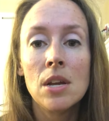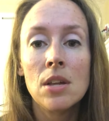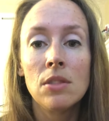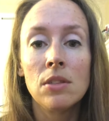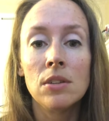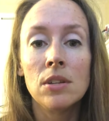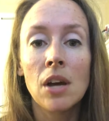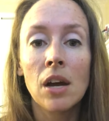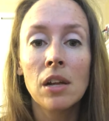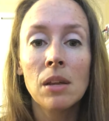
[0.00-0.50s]
The
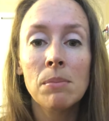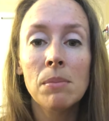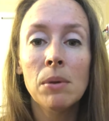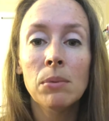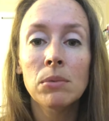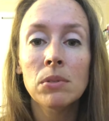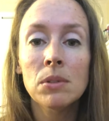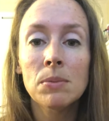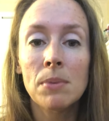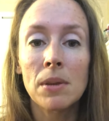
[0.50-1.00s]
document
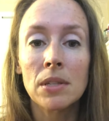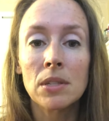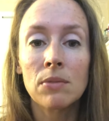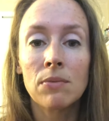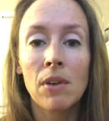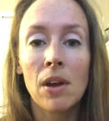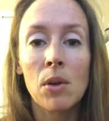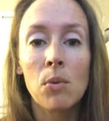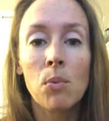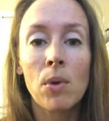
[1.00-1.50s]
will
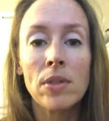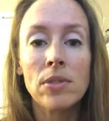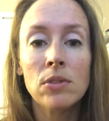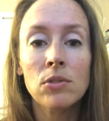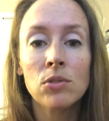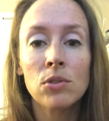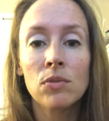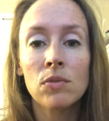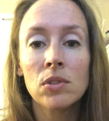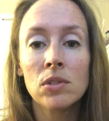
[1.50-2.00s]
specify when the
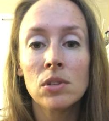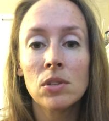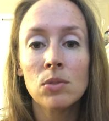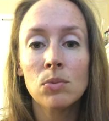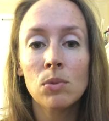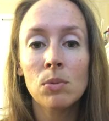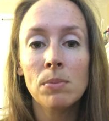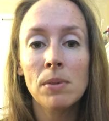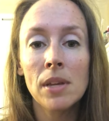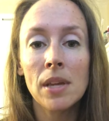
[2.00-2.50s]
services
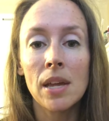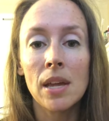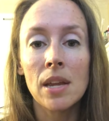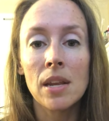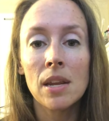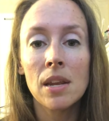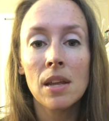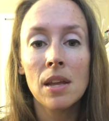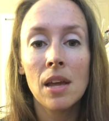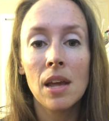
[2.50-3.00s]
will
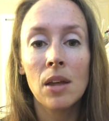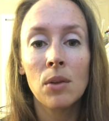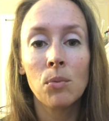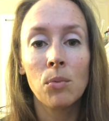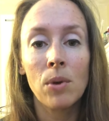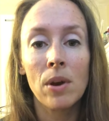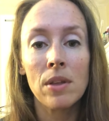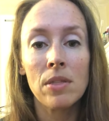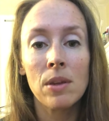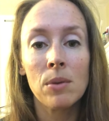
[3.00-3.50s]
begin and
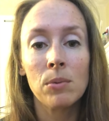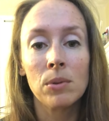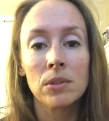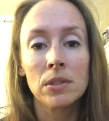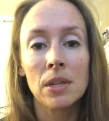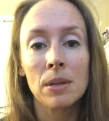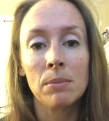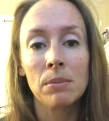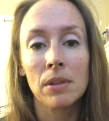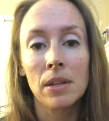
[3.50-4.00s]
where they will
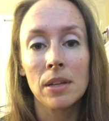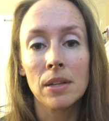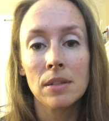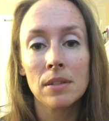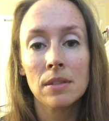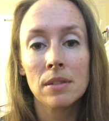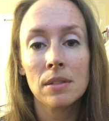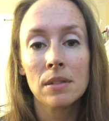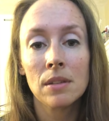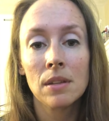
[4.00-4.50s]
take
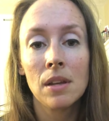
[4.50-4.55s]
place.